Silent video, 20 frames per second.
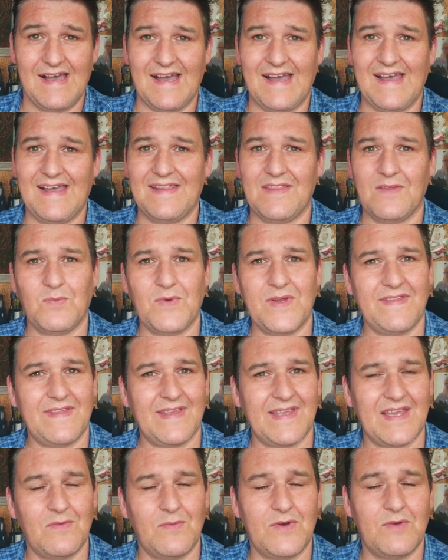The one
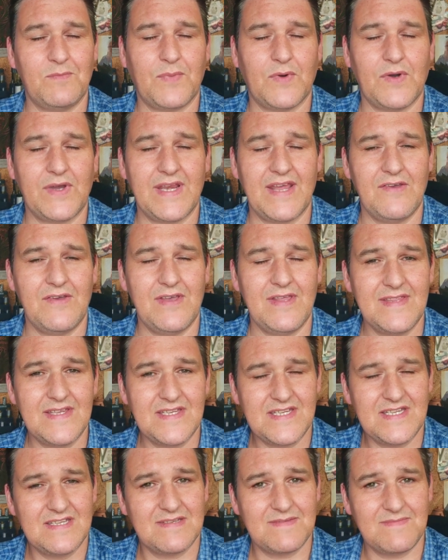thing I will point out, and
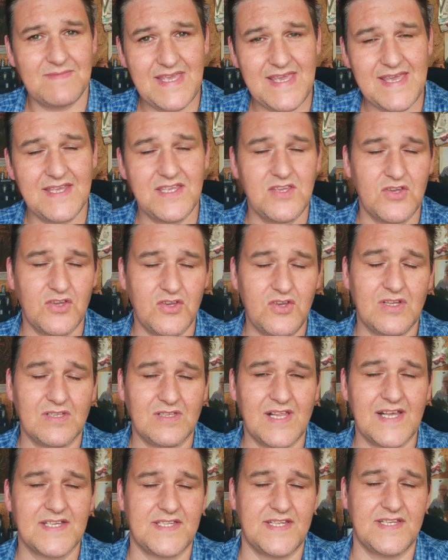this is, yeah, you could
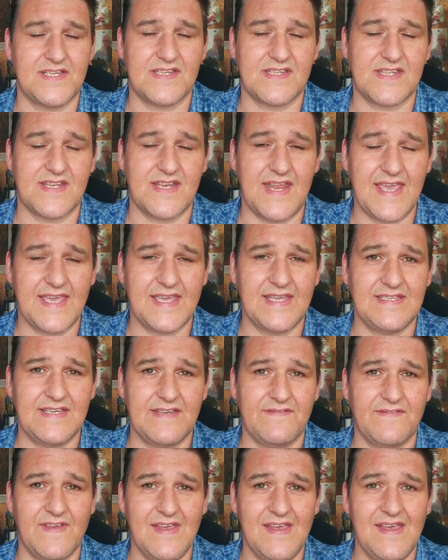class this as a
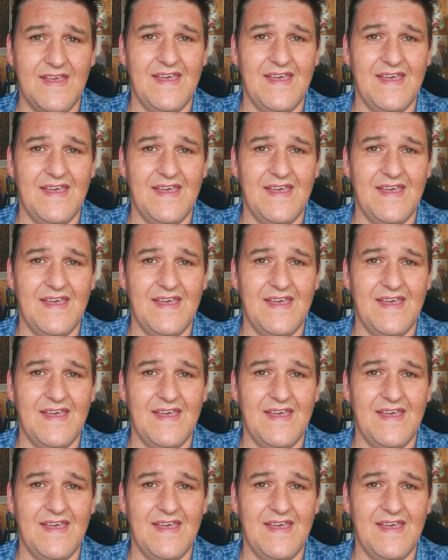negative.